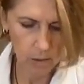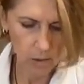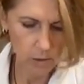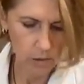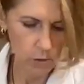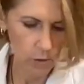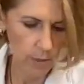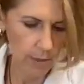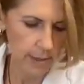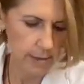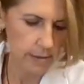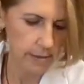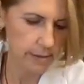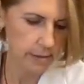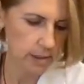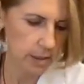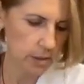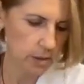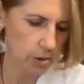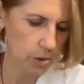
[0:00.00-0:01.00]
so that
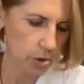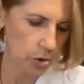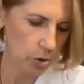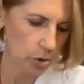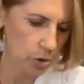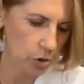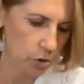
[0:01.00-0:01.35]
sticks to the